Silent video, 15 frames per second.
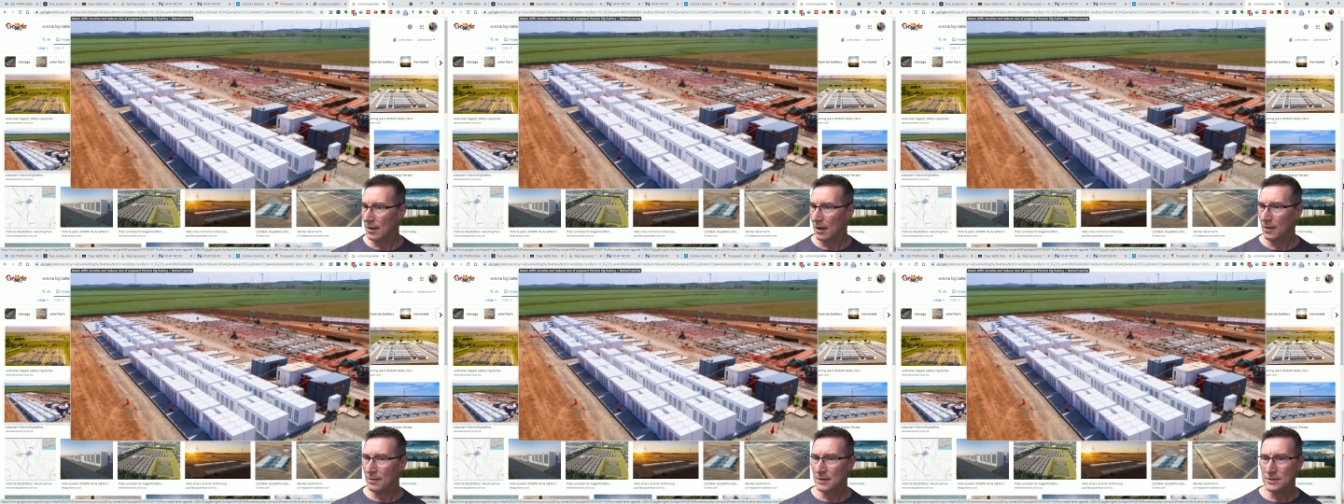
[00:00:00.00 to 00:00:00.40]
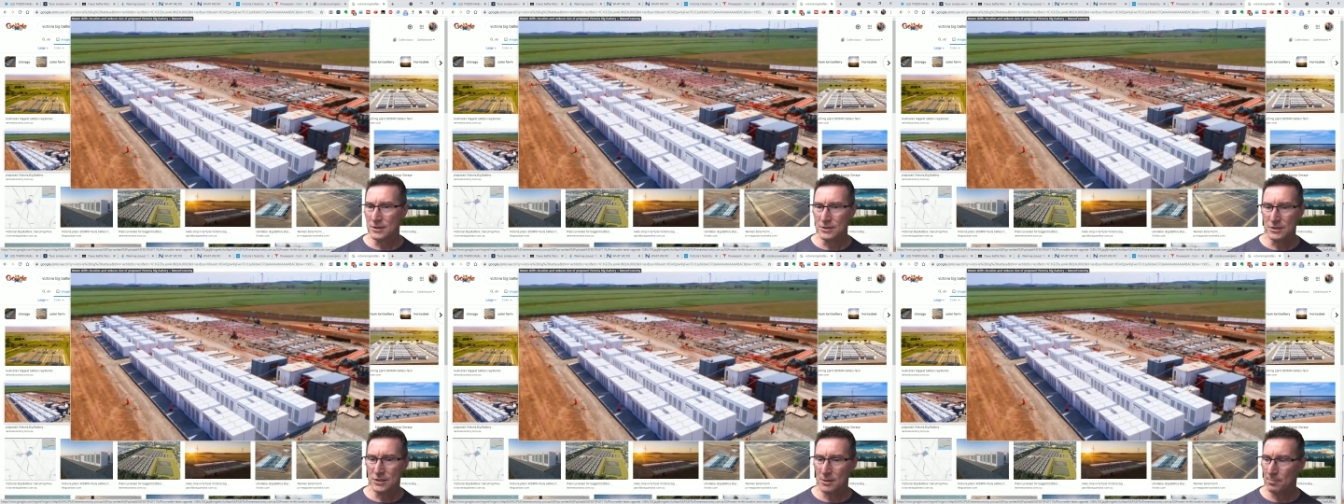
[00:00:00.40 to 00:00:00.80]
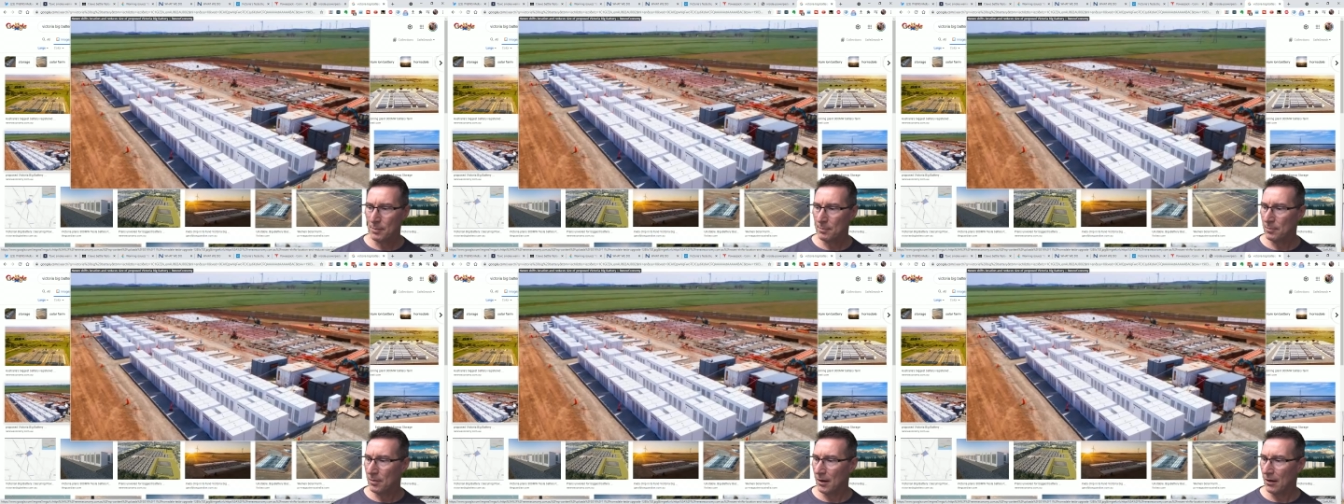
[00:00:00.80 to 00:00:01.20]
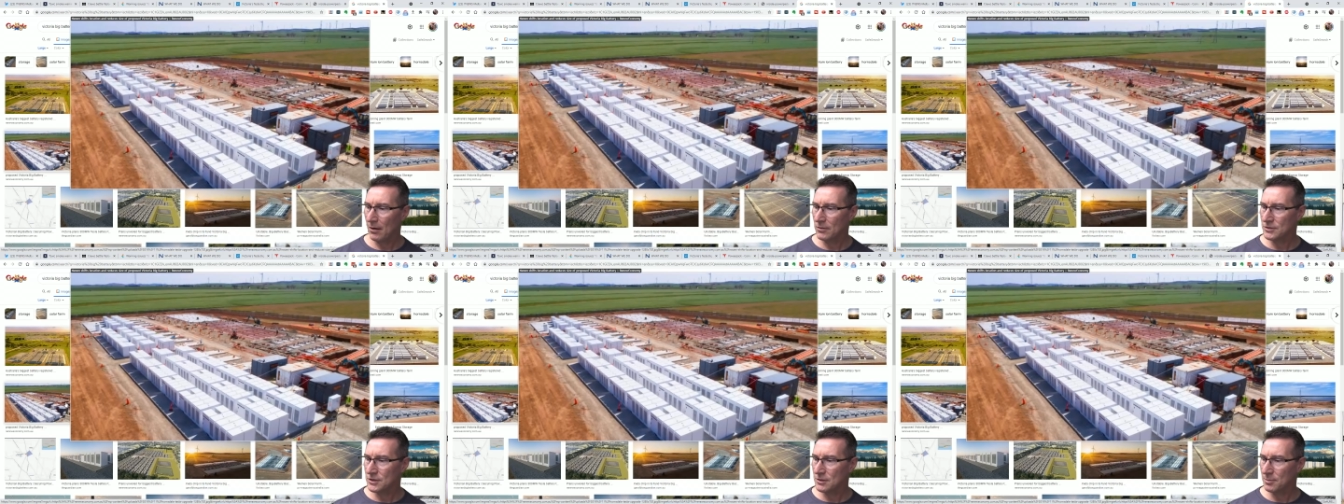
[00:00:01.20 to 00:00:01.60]
And this is
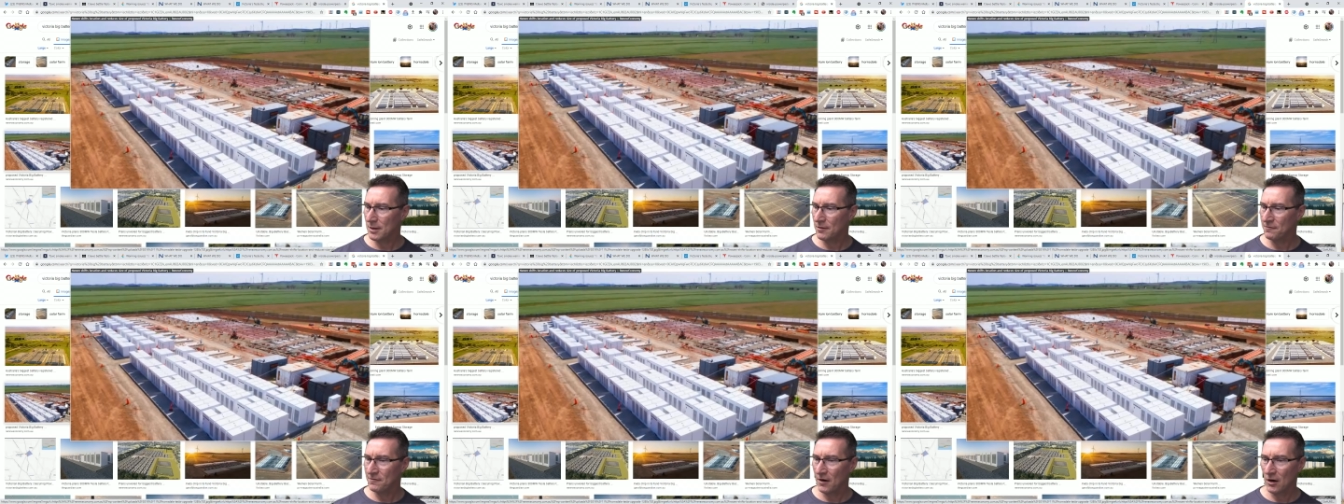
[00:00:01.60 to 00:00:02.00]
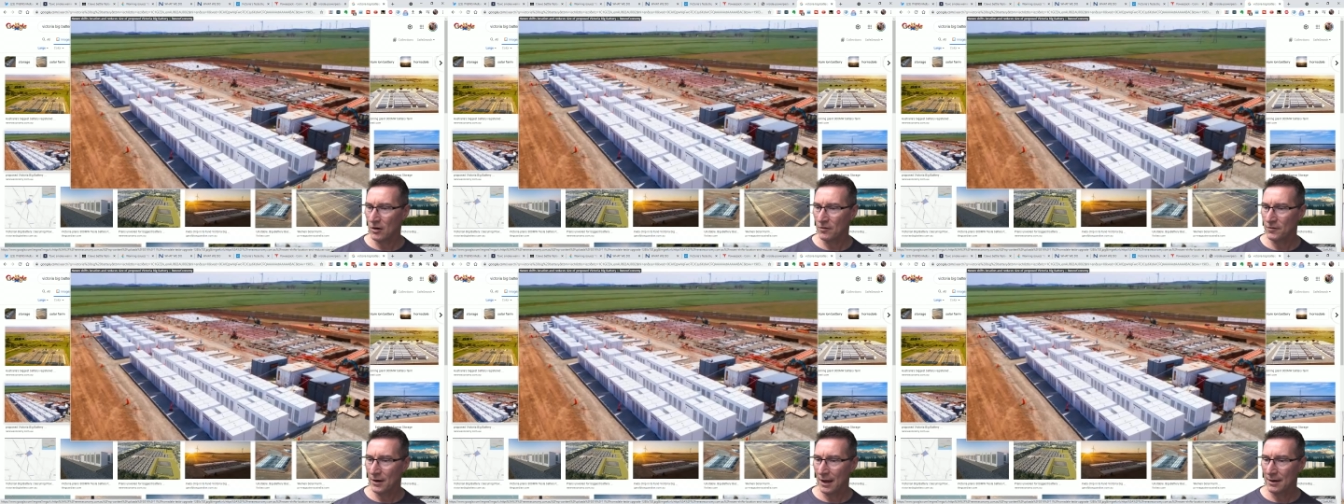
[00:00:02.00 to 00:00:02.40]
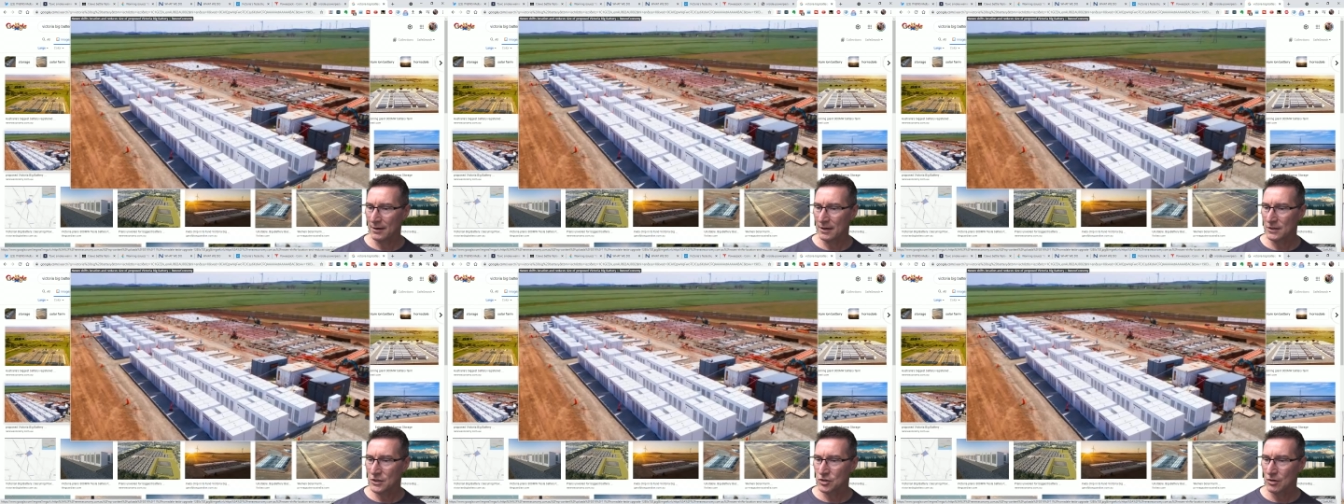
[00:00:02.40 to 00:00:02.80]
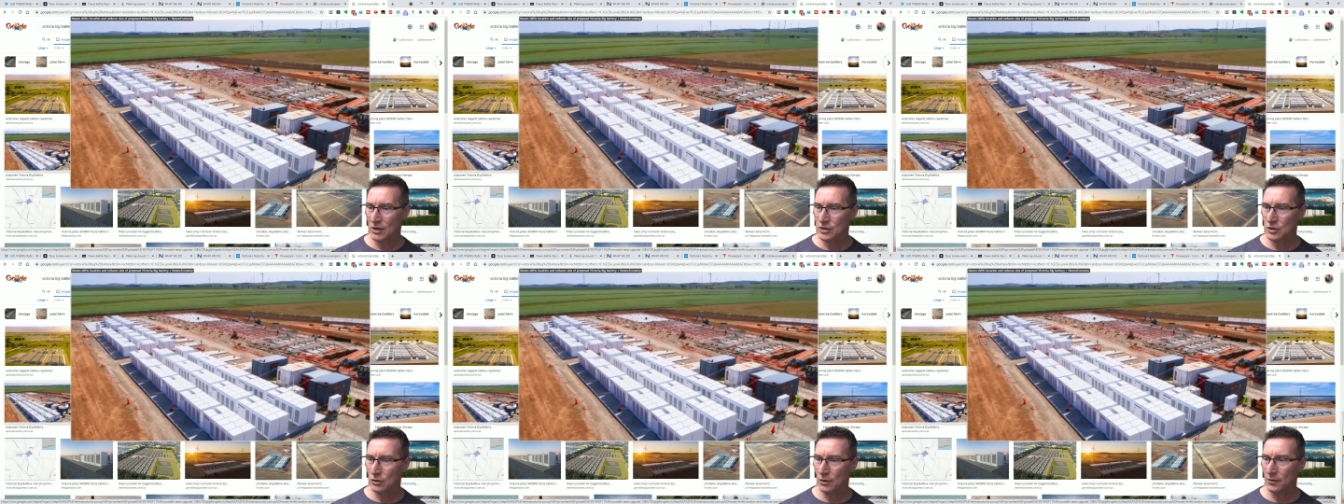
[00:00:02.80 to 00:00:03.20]
supposed to be a photo of it under
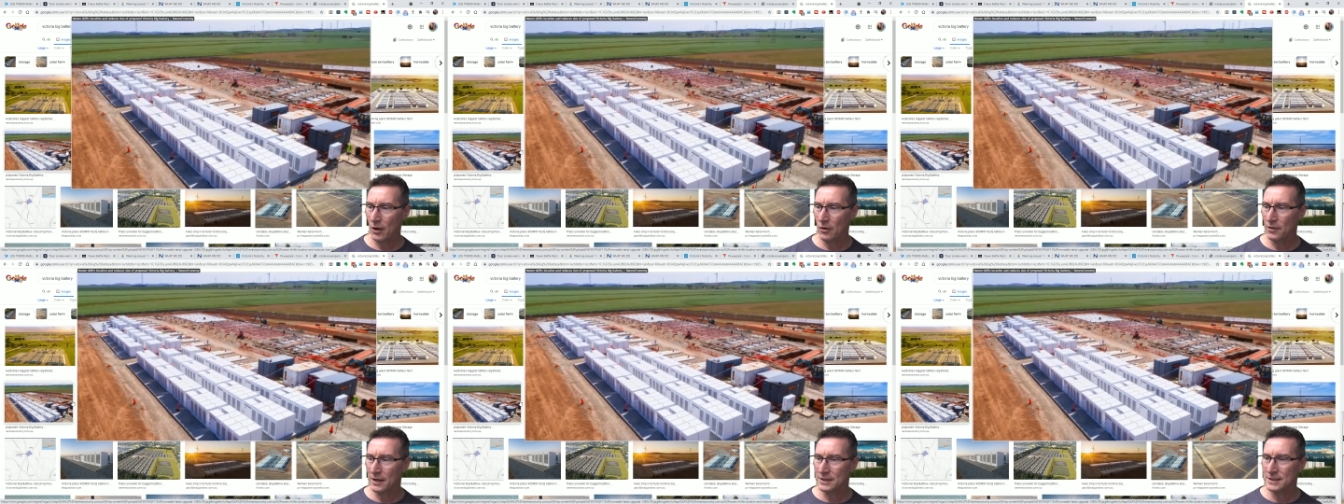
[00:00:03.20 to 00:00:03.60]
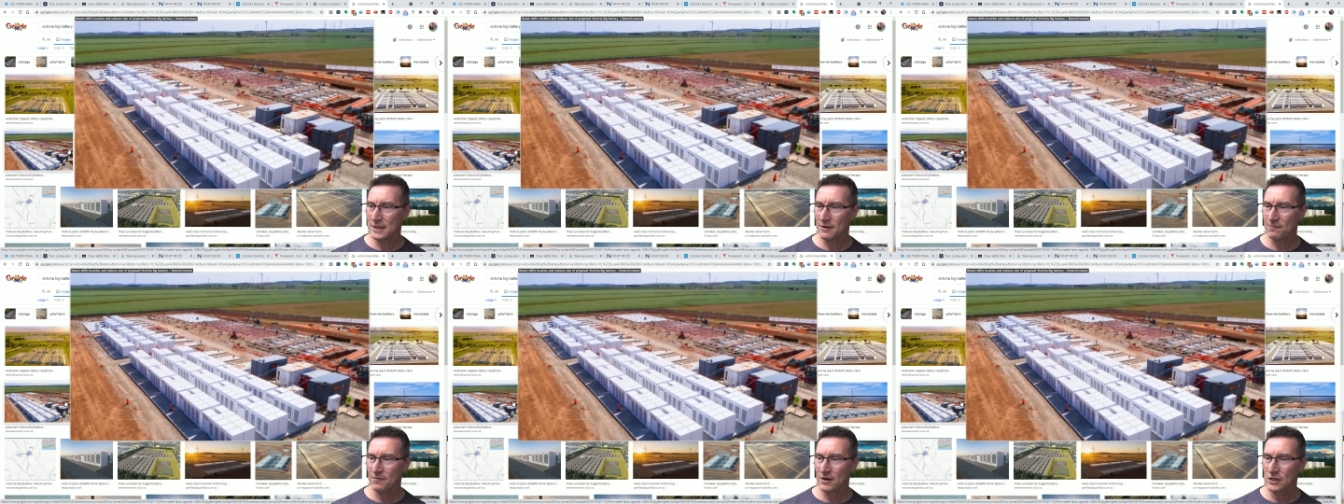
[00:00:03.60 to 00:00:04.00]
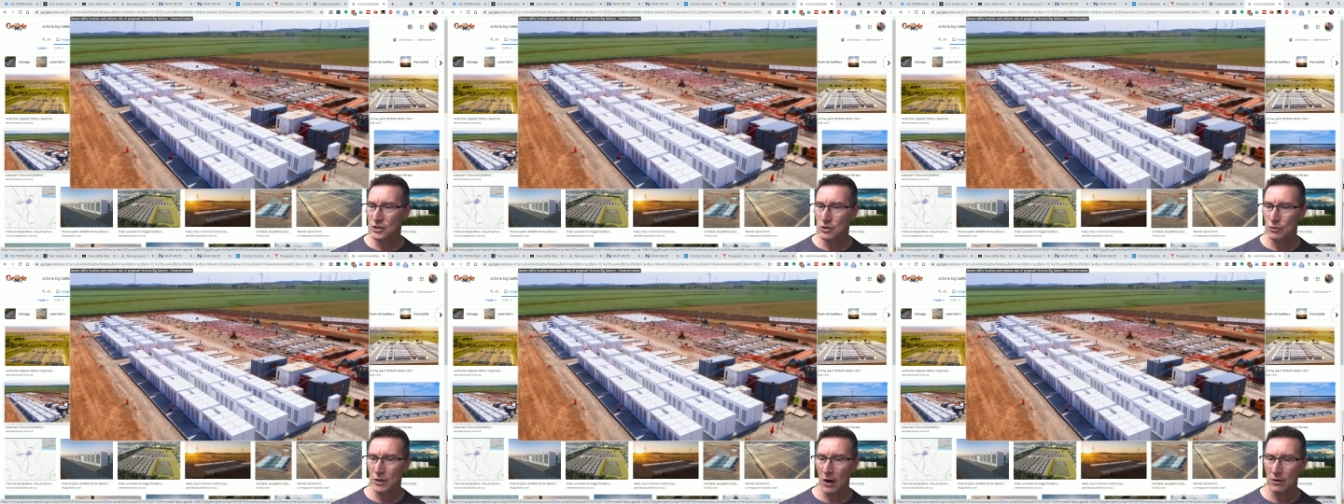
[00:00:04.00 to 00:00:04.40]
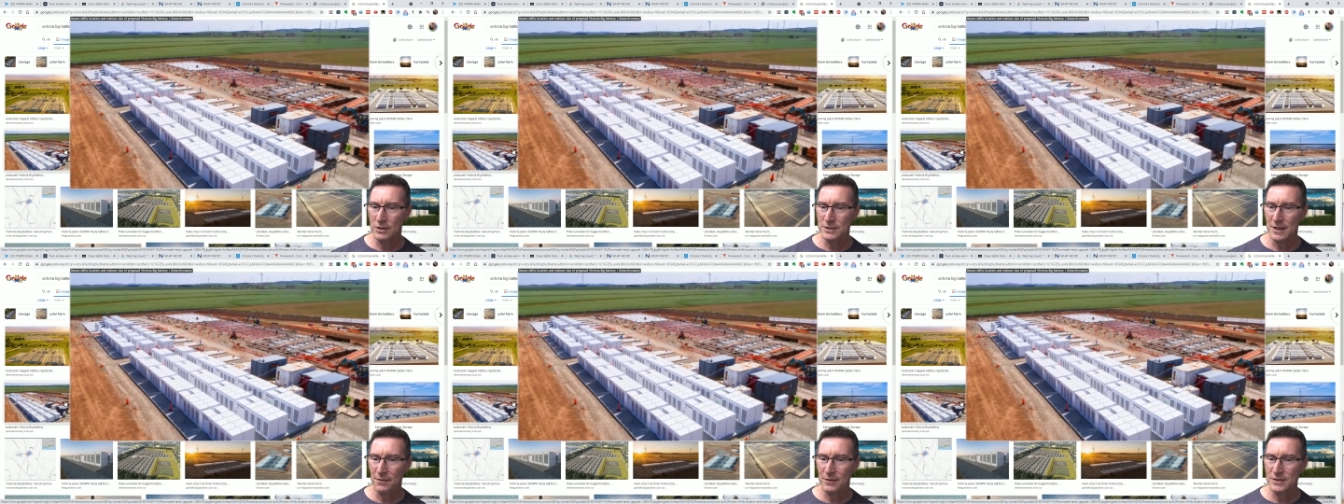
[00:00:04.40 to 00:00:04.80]
construction, although they're different because you'll
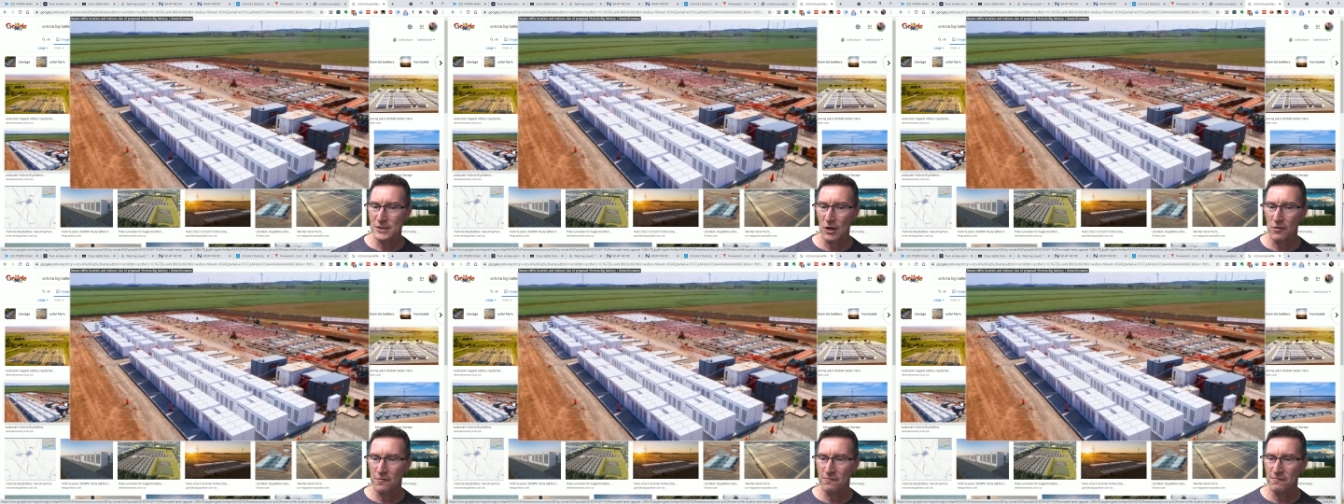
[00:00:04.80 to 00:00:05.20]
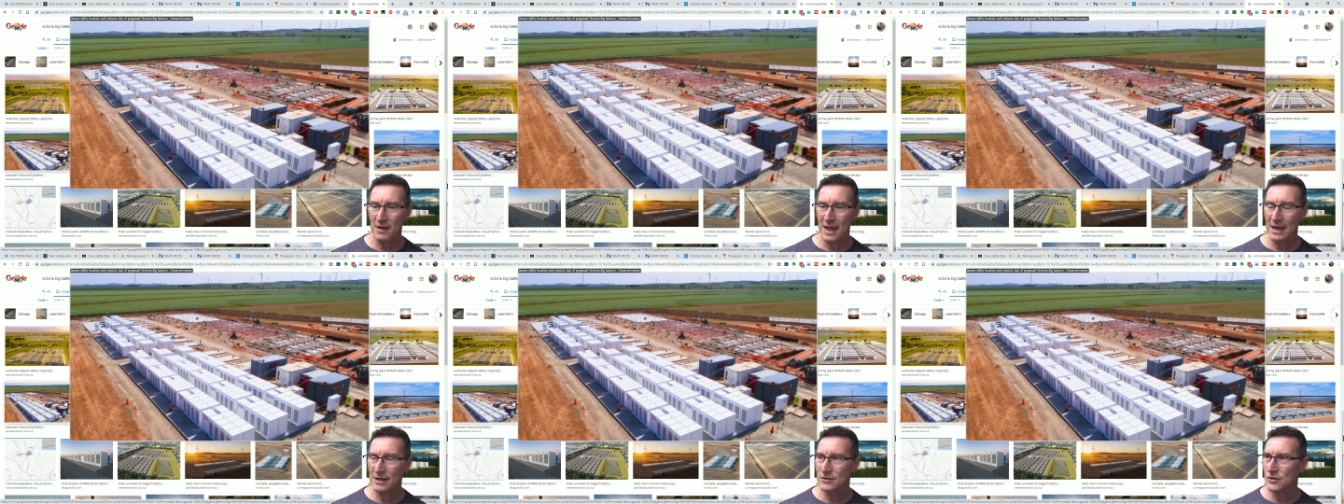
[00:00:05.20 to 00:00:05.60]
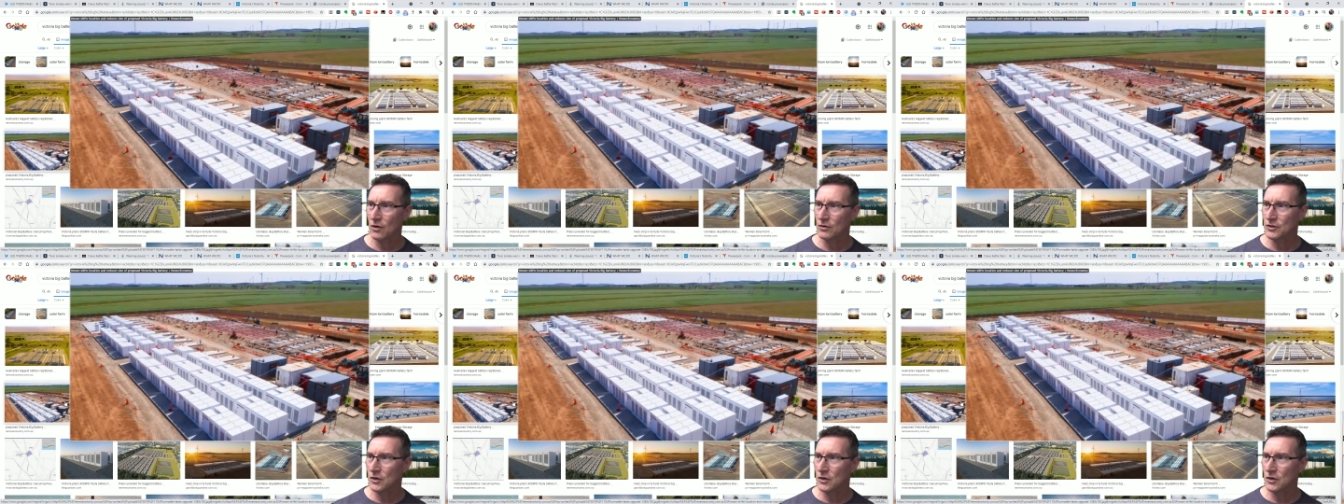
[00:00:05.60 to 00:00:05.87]
notice that there's no fans on